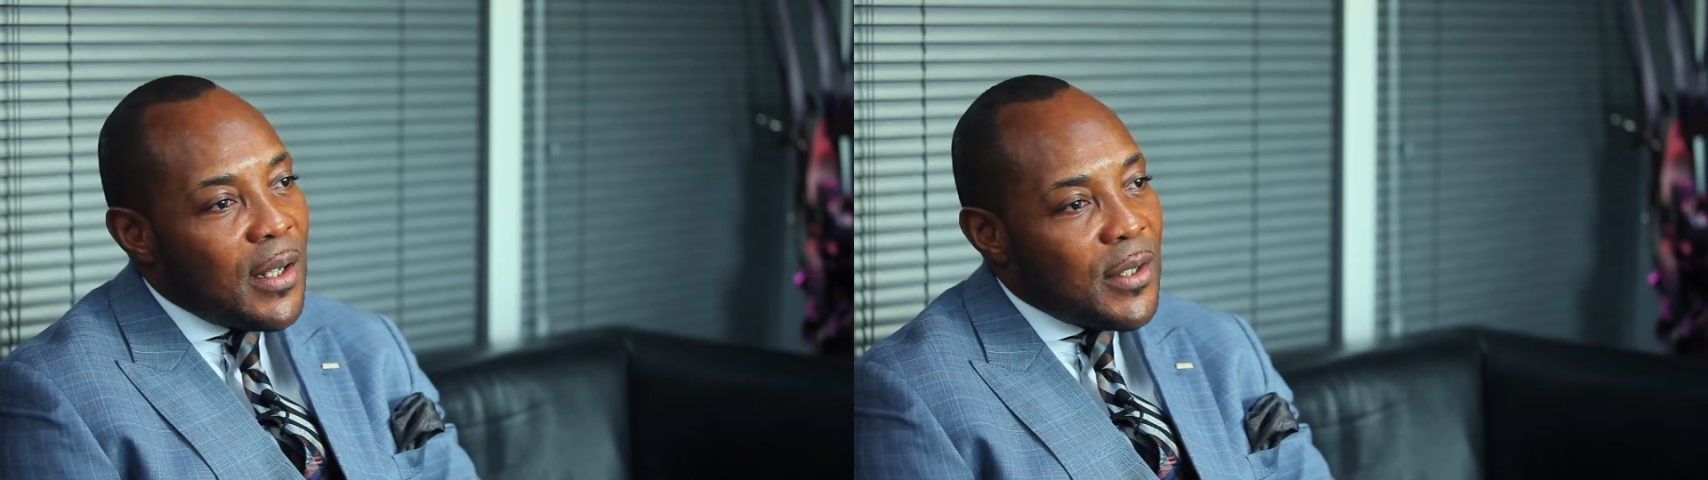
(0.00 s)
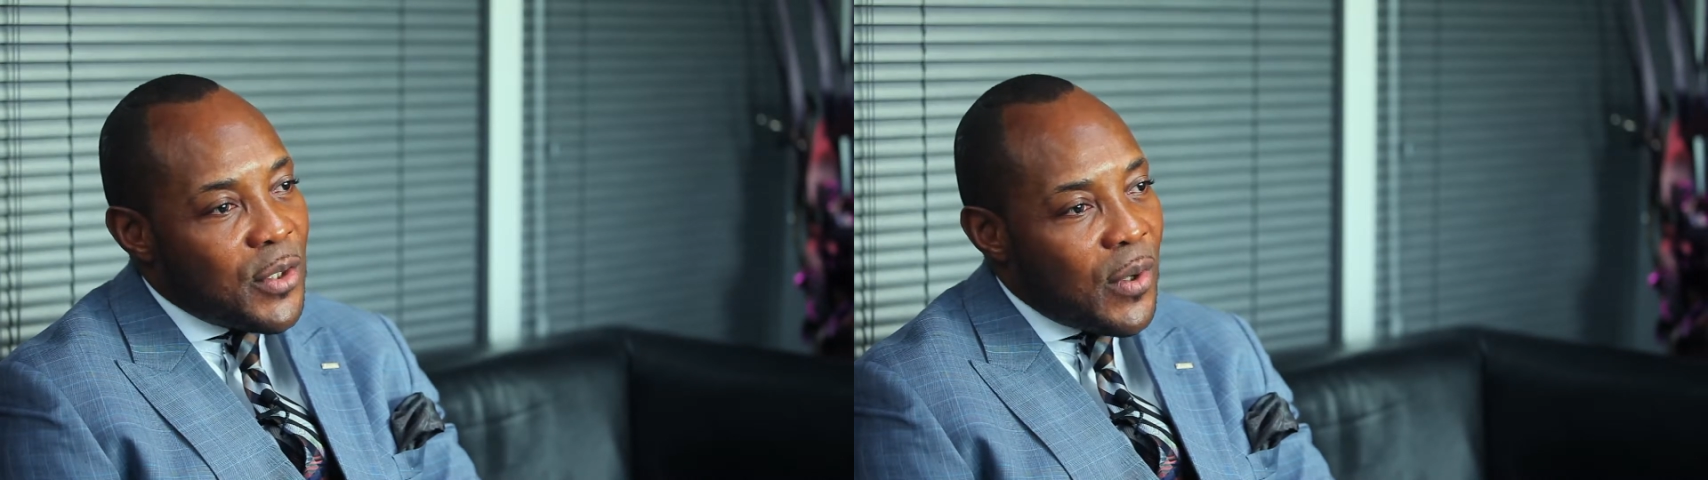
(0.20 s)

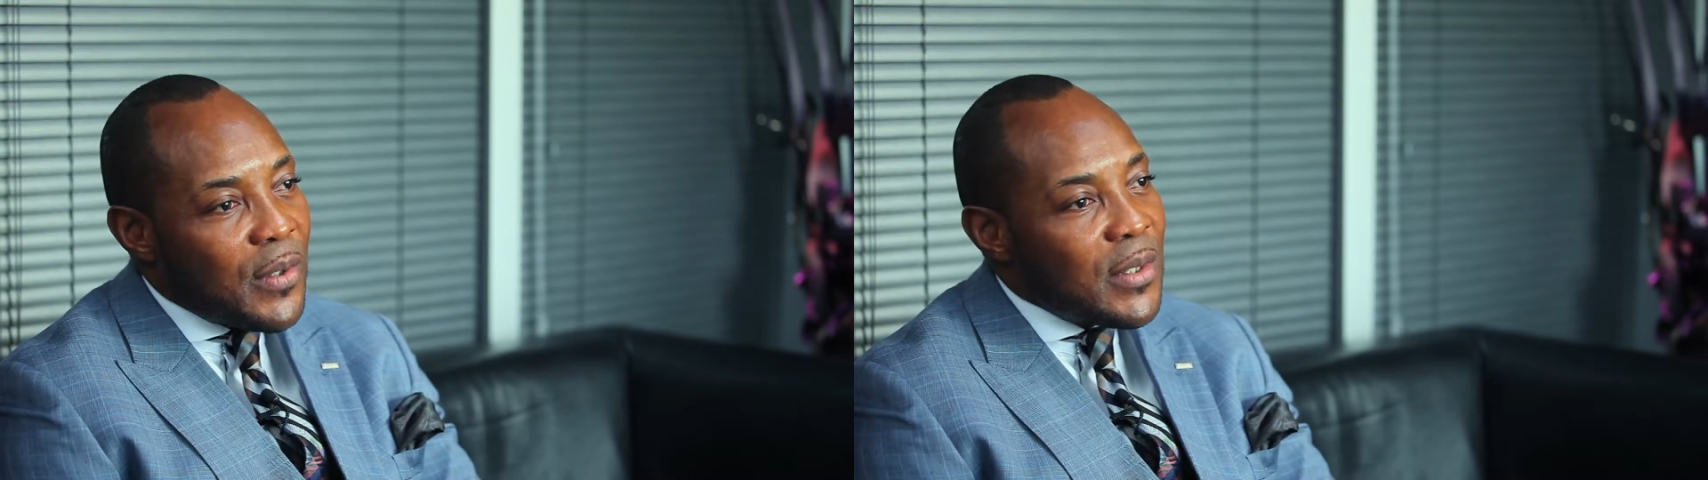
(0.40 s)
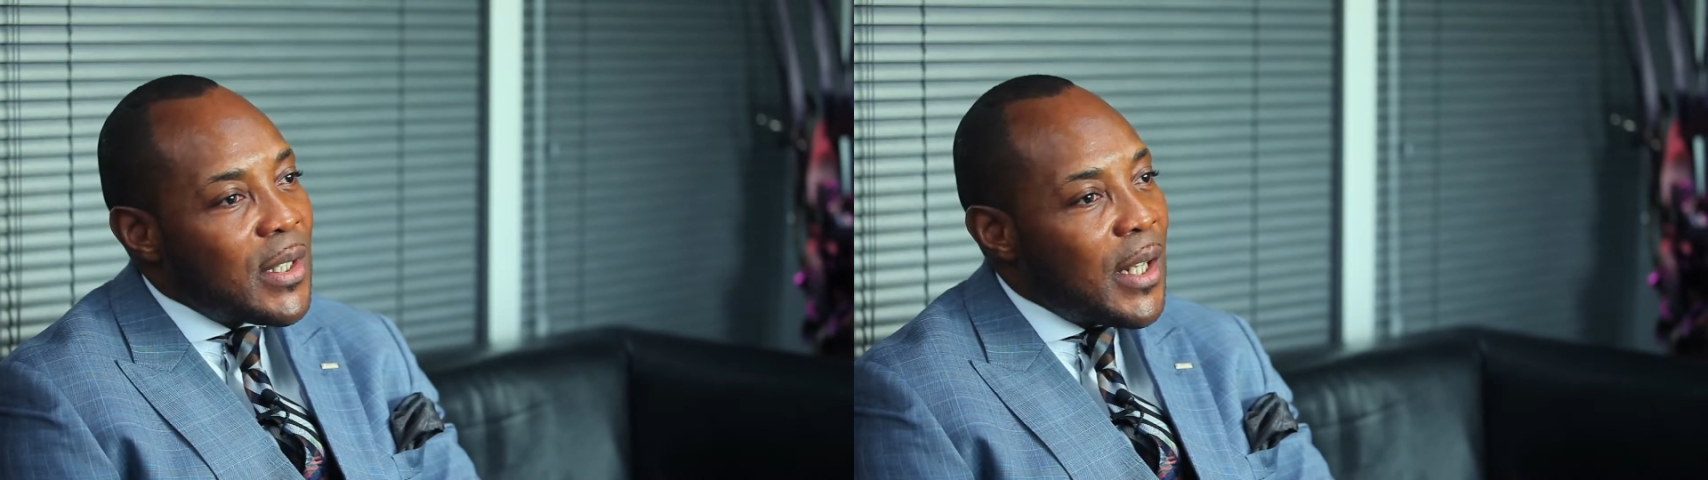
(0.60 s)

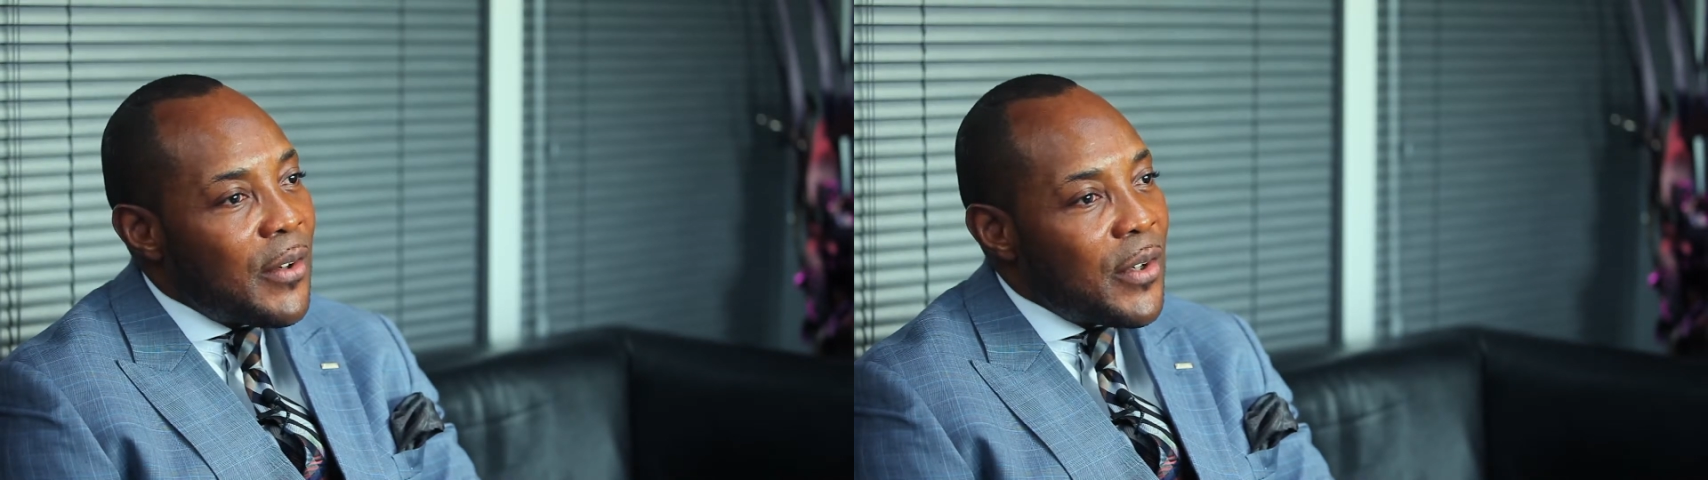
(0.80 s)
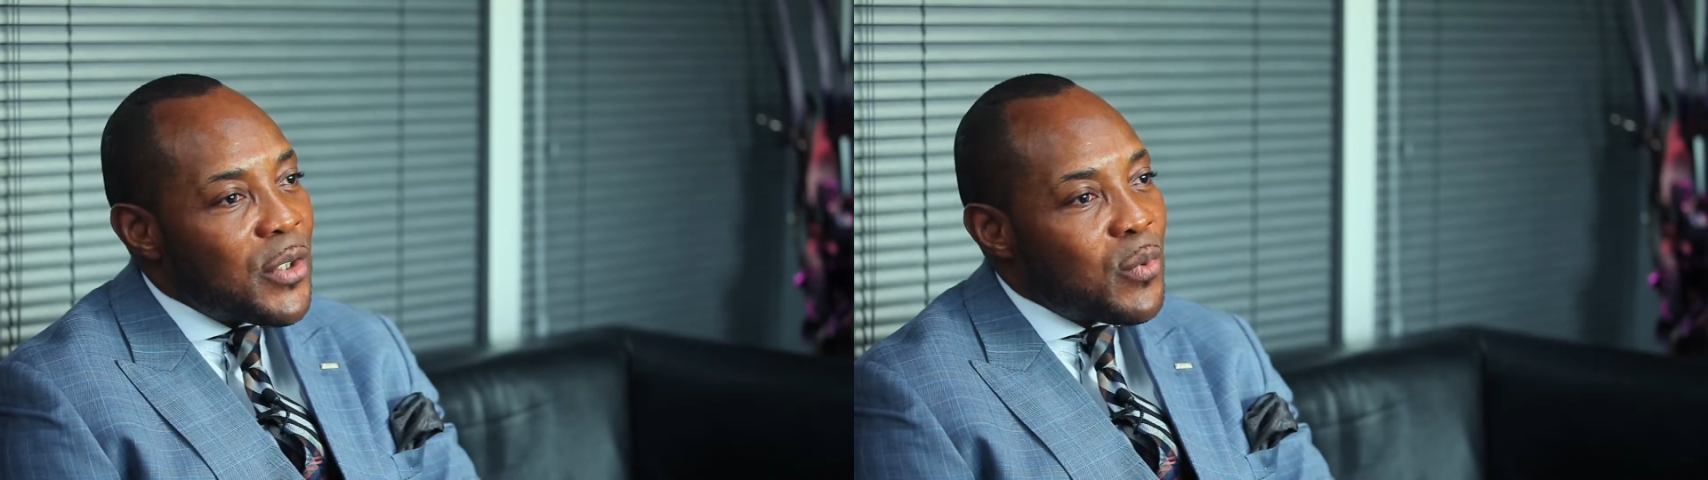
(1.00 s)
surrounding the
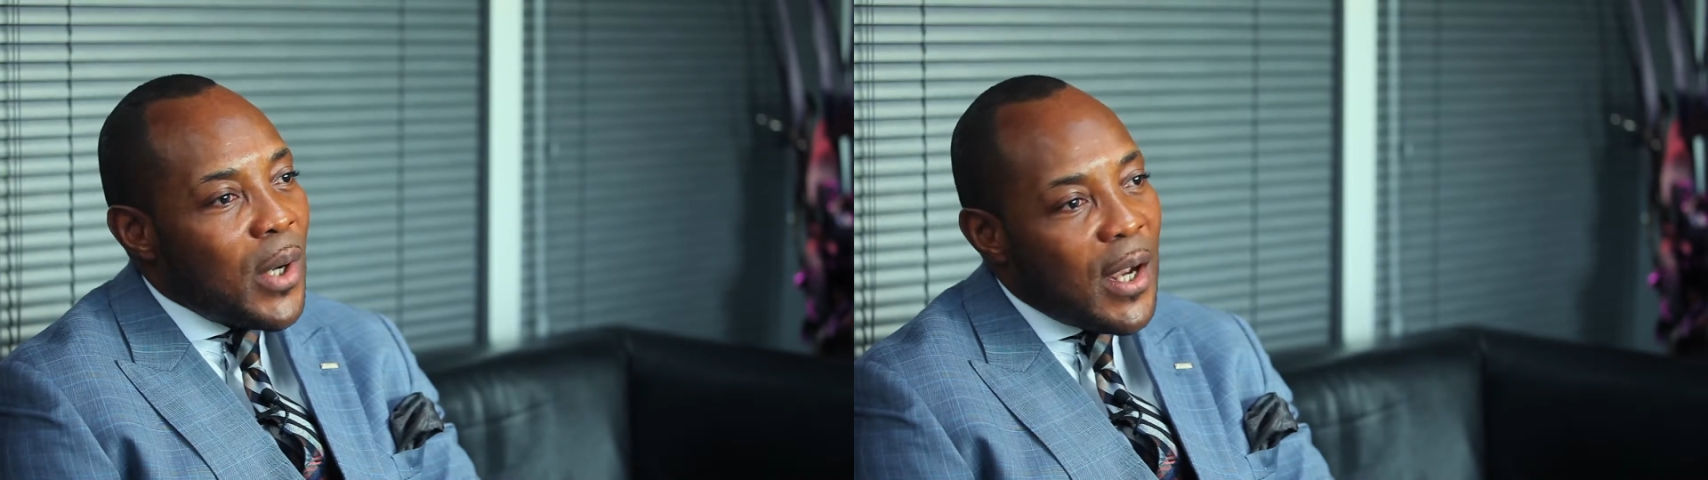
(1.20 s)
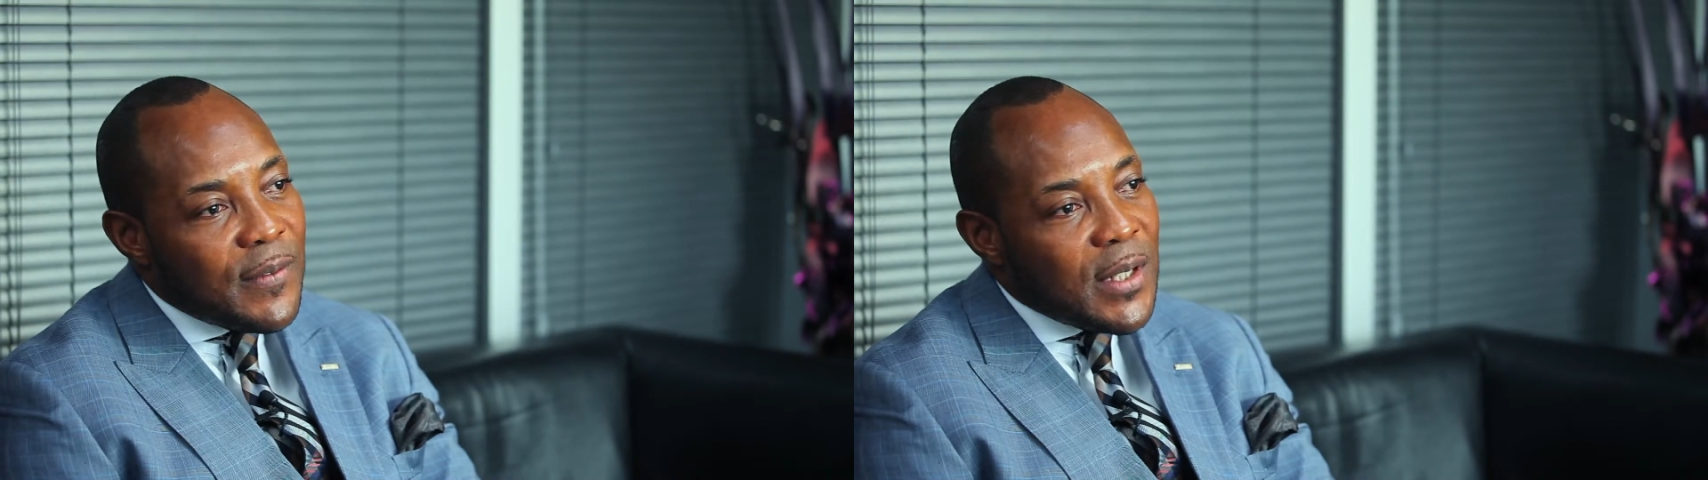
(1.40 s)
areas we
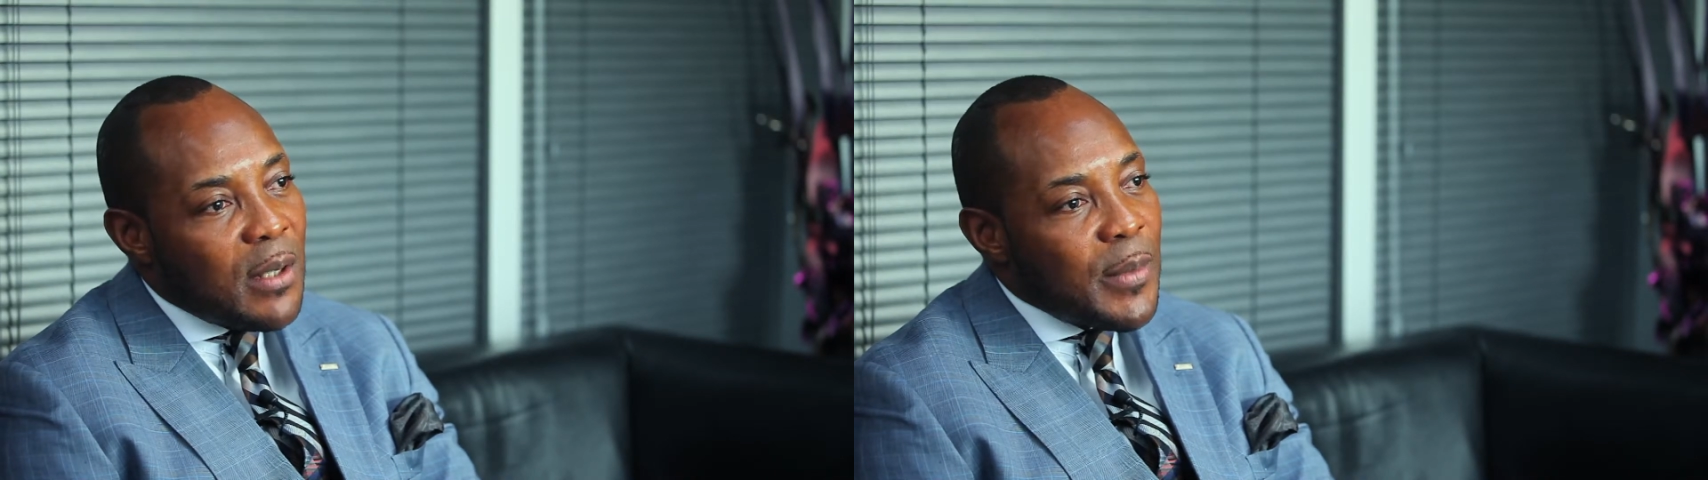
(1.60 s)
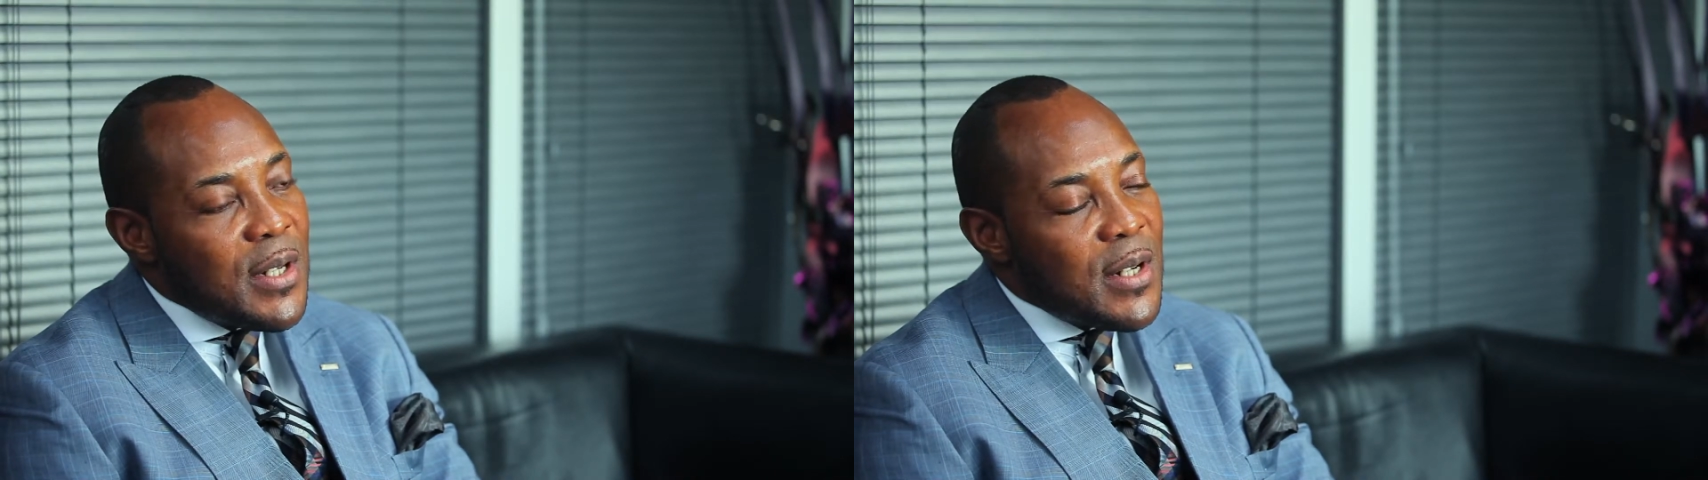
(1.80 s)
have
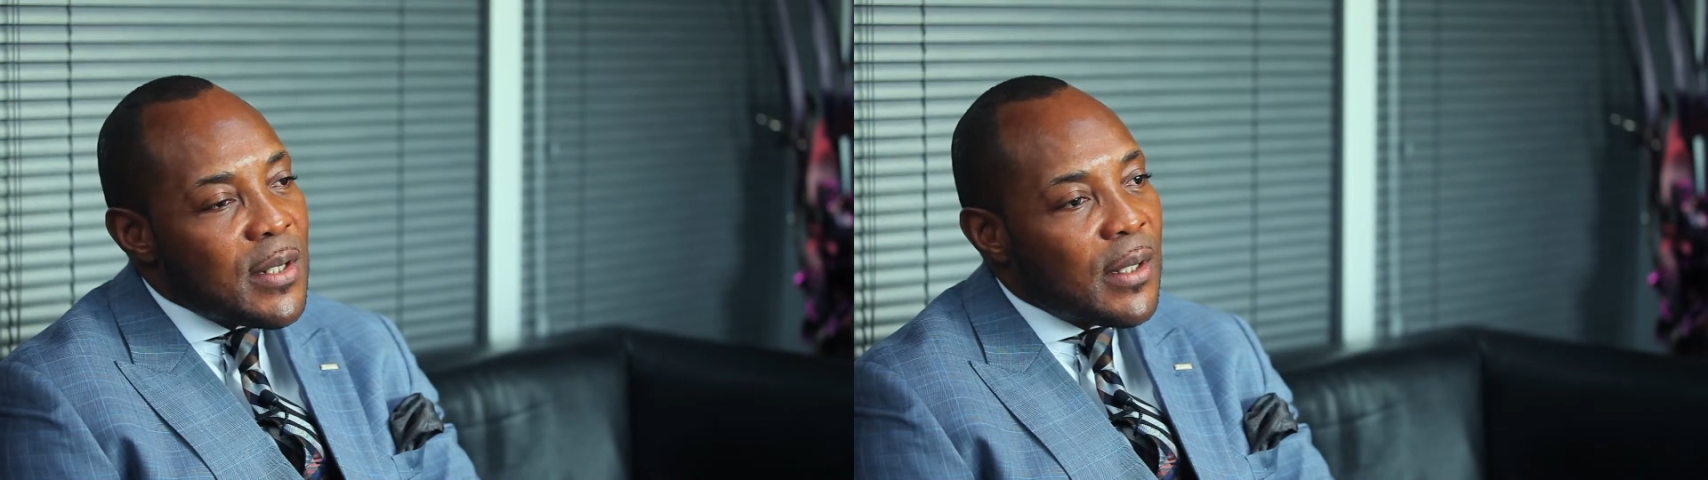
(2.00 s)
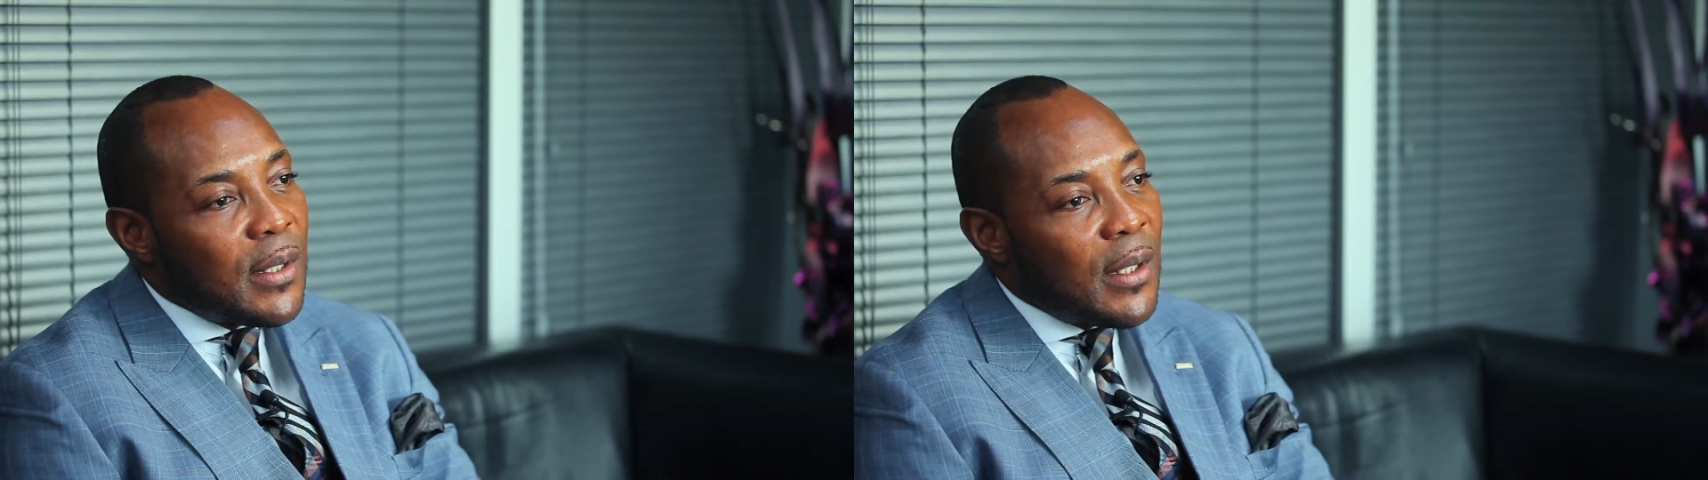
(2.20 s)
tenements,